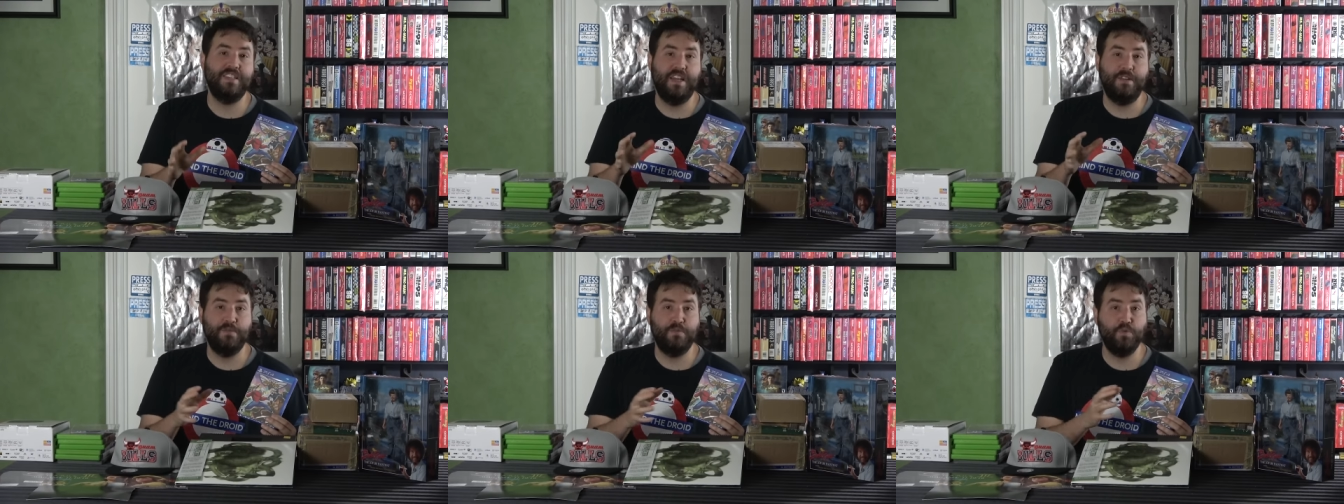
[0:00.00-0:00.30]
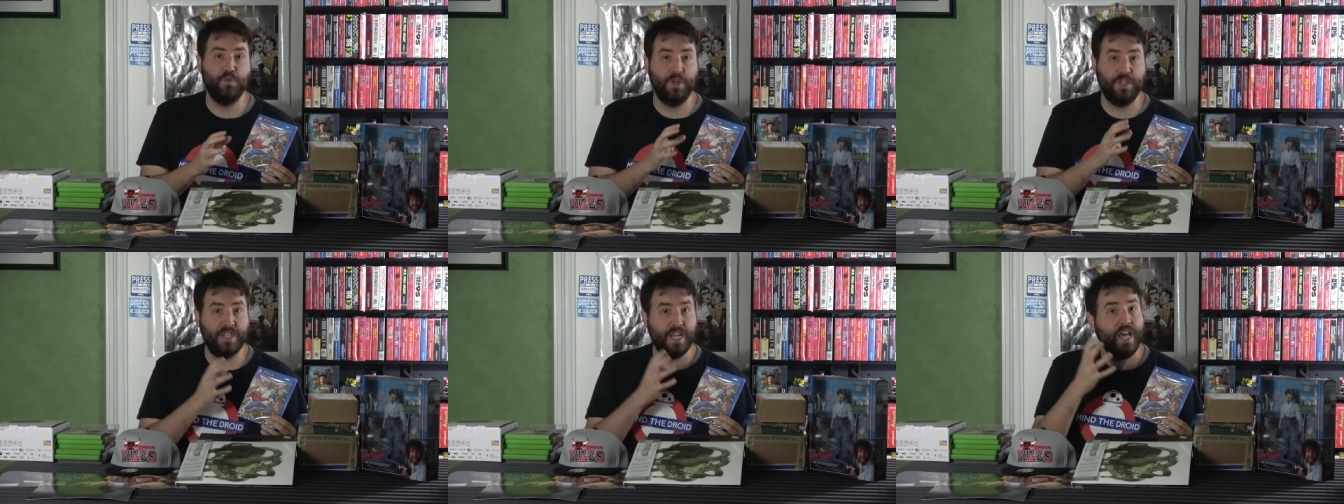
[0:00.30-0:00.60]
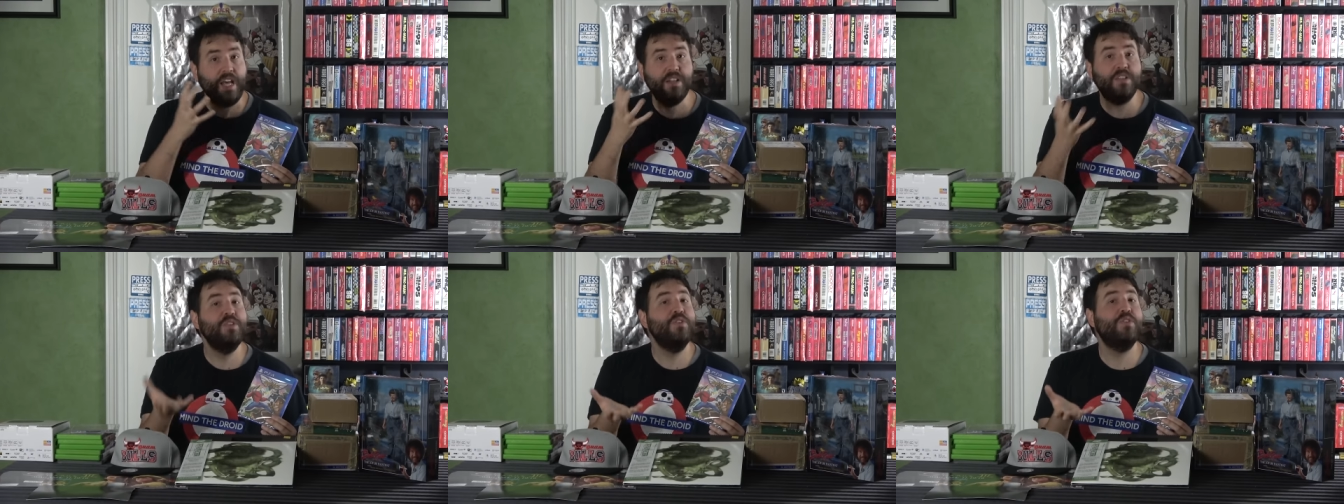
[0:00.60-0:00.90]
that would
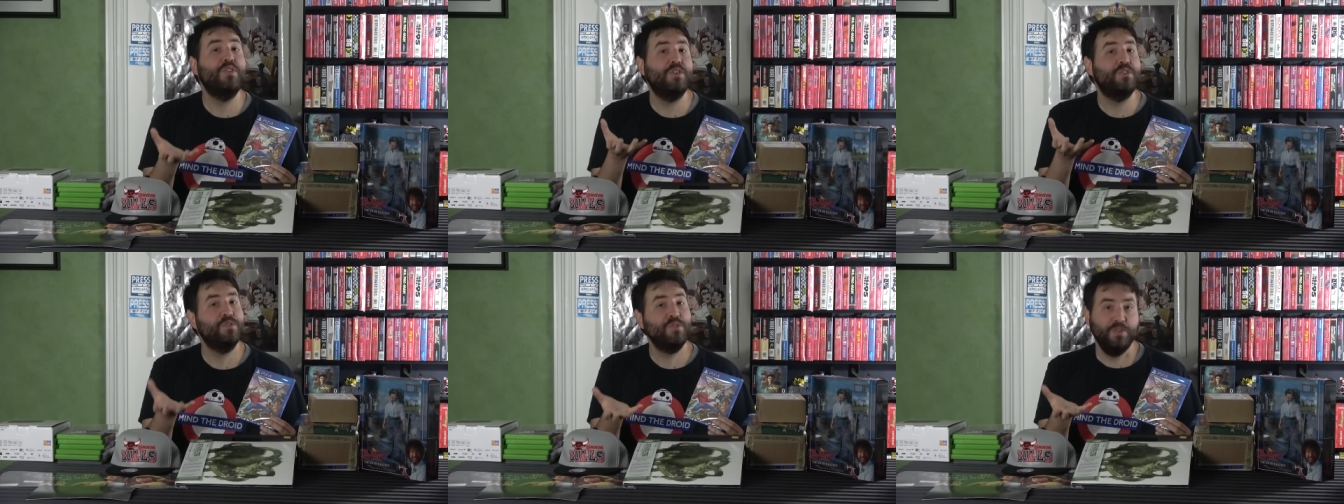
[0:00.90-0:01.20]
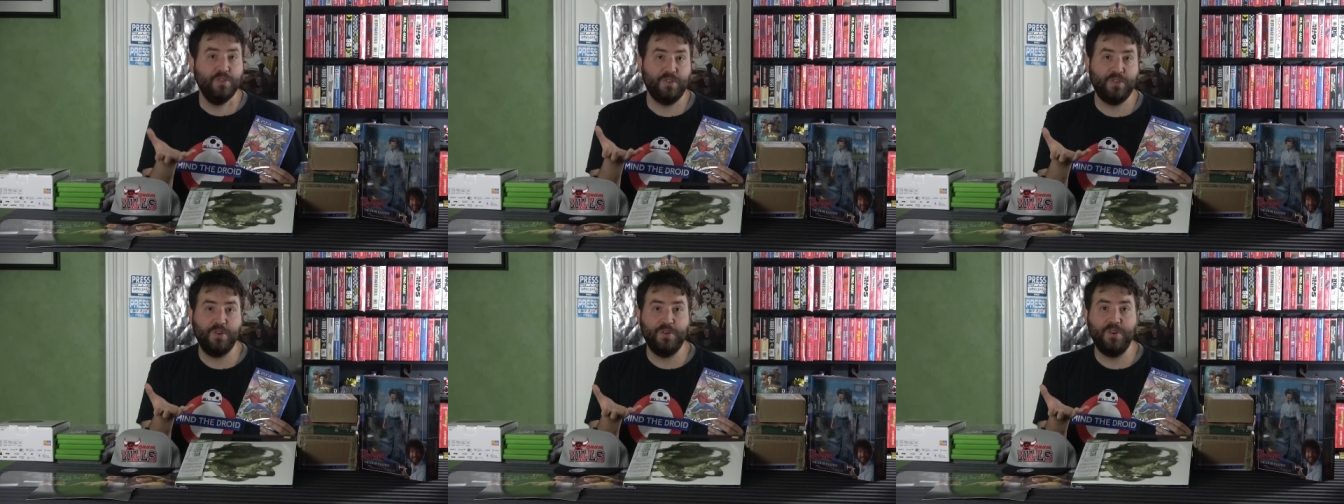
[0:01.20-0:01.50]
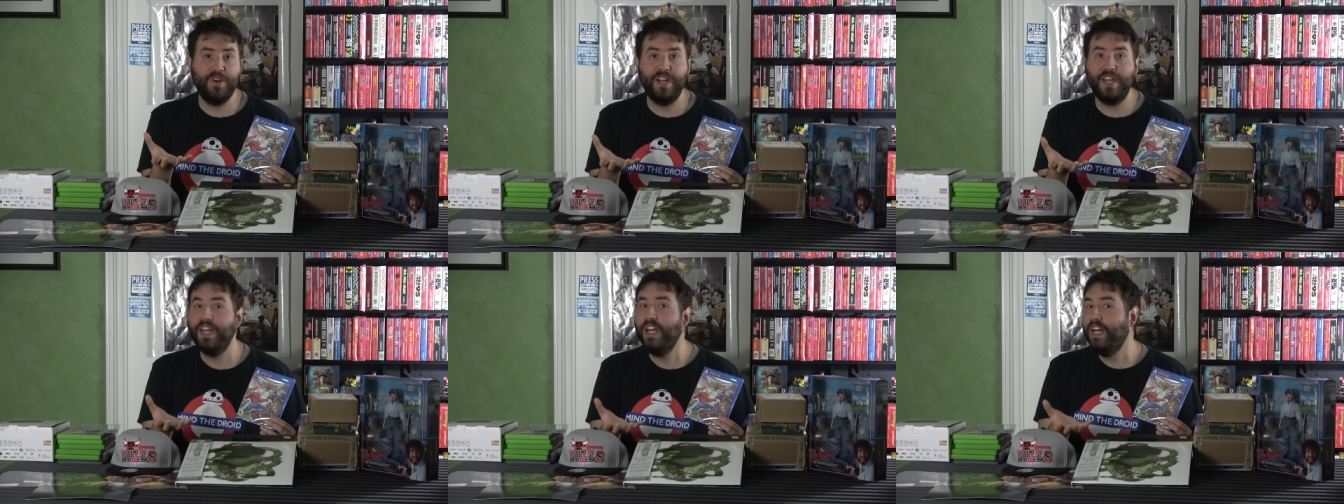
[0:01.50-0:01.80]
tell you the true
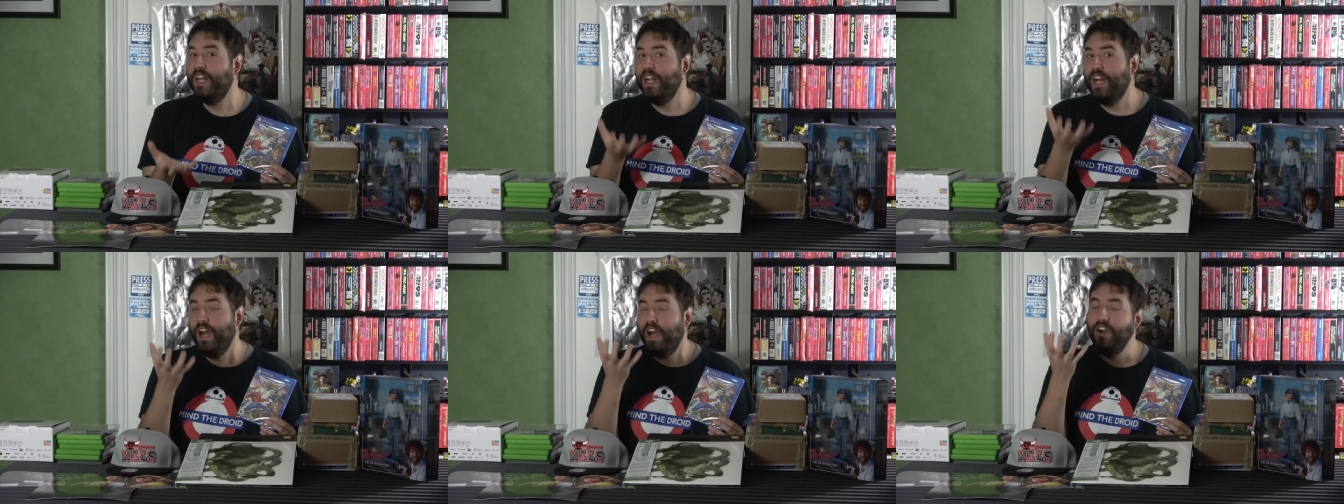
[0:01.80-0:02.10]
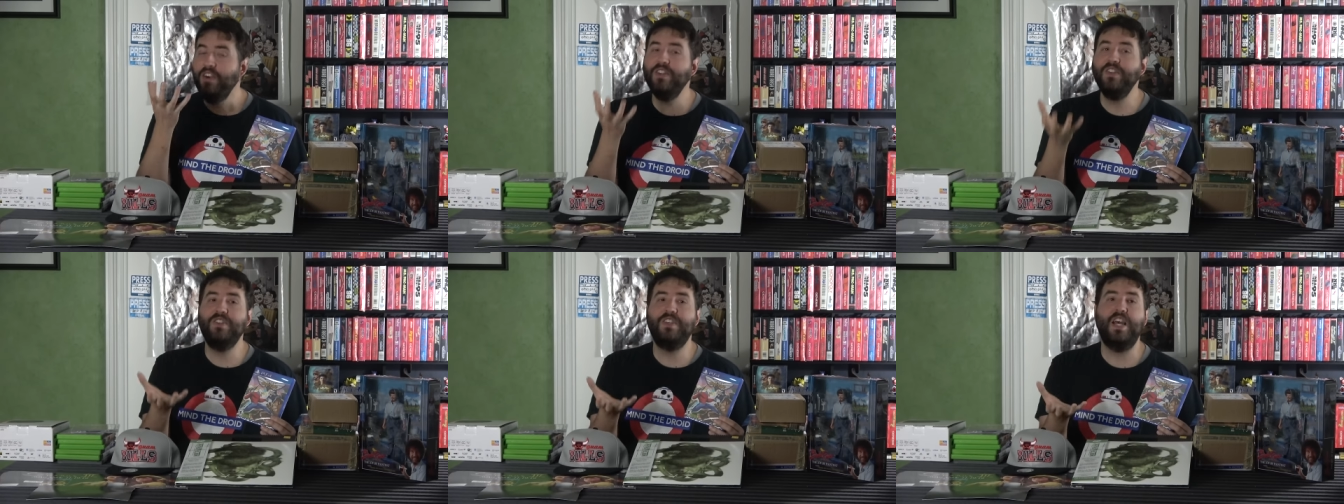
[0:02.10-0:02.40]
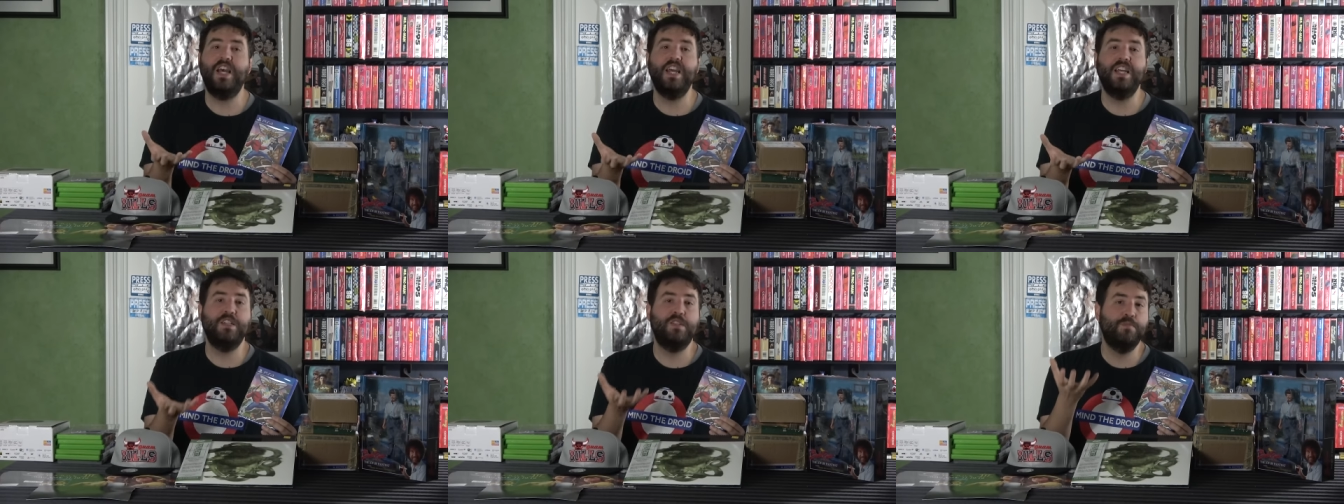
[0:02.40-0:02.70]
story are
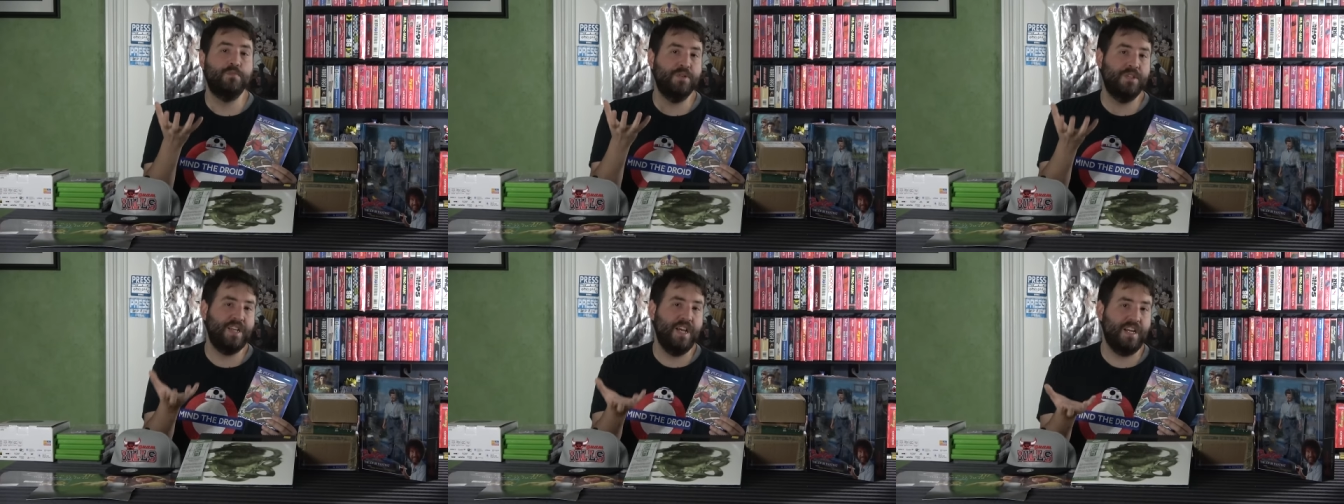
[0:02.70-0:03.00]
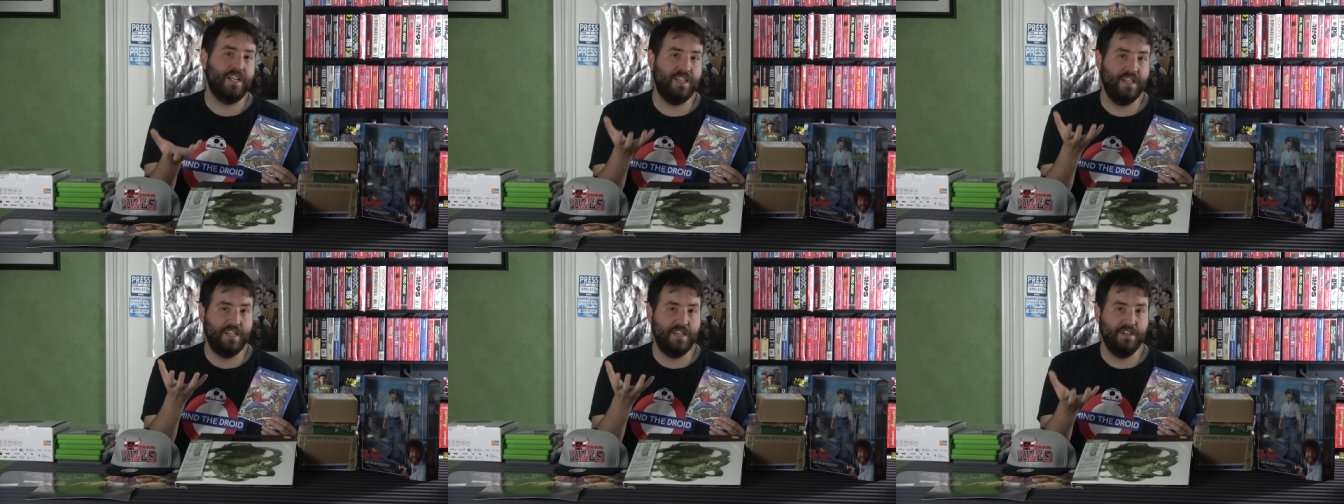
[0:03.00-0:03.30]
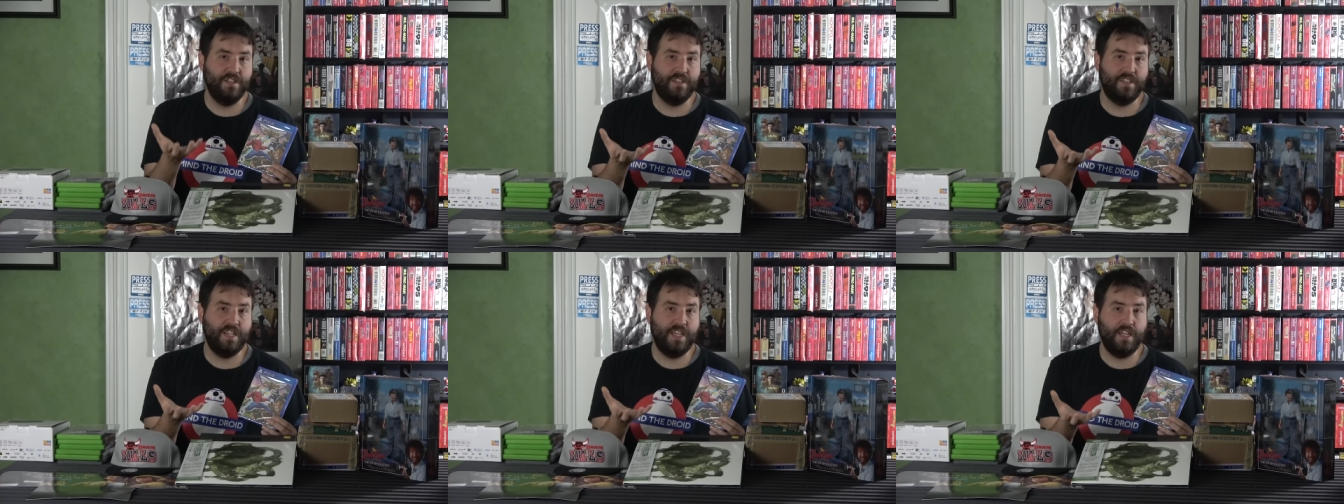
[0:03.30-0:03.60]
designed to protect the
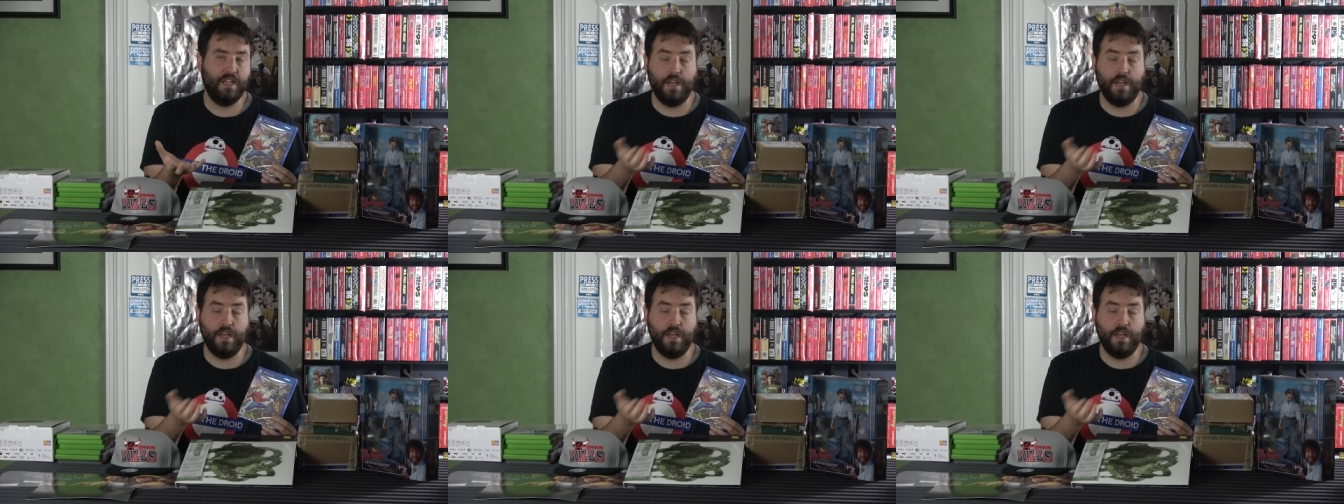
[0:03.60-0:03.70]
guilty,